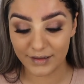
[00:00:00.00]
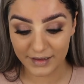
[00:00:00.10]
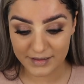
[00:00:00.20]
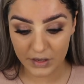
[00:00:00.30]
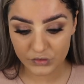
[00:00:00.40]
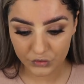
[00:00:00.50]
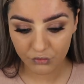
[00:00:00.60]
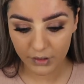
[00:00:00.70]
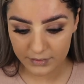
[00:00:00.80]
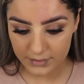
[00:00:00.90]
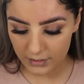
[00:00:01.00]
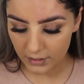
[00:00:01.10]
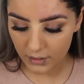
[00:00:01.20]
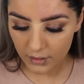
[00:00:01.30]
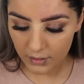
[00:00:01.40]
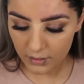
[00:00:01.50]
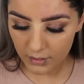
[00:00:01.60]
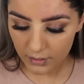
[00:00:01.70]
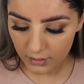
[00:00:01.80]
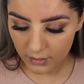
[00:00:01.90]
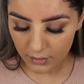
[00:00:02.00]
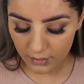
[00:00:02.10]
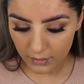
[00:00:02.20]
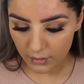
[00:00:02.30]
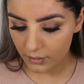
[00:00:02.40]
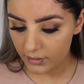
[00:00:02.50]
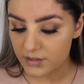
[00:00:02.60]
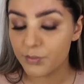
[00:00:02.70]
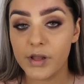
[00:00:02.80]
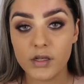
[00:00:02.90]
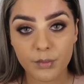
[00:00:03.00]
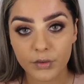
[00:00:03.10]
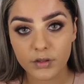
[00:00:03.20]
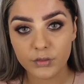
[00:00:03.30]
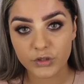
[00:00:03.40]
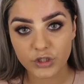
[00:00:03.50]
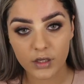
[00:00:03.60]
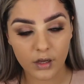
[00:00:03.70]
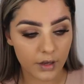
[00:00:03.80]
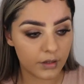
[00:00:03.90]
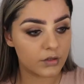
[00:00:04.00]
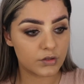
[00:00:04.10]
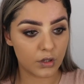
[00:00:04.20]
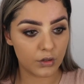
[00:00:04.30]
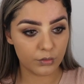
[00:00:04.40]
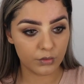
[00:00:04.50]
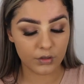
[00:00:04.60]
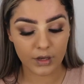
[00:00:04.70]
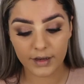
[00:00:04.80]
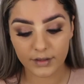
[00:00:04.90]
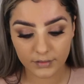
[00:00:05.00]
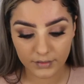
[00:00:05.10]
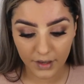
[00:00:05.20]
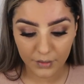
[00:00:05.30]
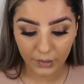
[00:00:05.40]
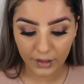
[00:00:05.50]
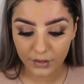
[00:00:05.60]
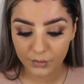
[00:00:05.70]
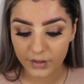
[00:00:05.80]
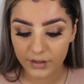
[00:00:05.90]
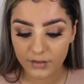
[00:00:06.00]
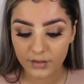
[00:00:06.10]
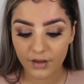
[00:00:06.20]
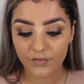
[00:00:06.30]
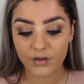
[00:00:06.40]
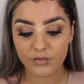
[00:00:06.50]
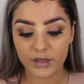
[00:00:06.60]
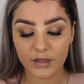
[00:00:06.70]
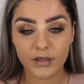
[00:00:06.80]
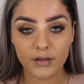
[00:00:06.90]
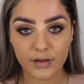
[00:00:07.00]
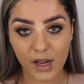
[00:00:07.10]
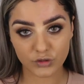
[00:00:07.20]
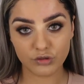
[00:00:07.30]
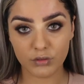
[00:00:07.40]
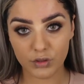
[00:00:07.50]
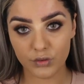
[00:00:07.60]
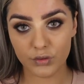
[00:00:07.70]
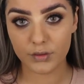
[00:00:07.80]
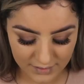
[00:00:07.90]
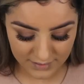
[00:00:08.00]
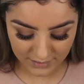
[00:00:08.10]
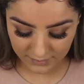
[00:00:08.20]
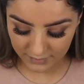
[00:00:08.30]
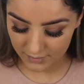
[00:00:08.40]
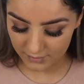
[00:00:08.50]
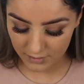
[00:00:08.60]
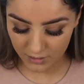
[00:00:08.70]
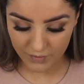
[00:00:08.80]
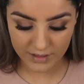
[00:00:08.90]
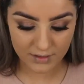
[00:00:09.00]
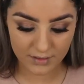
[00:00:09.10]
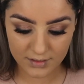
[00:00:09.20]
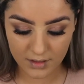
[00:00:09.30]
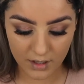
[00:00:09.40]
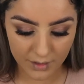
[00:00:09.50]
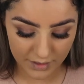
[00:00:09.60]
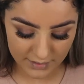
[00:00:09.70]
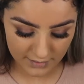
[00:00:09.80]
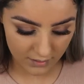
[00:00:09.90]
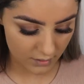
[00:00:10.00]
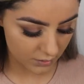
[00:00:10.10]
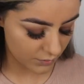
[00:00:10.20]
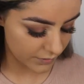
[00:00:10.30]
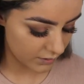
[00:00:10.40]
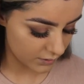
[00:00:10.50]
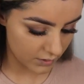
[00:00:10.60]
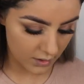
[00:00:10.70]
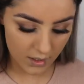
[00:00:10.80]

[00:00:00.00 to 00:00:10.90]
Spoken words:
It's actually crazy. It's buildable, which I like, so you can get away with a very natural look. Conceal these horrendous eye bags that I've got going on.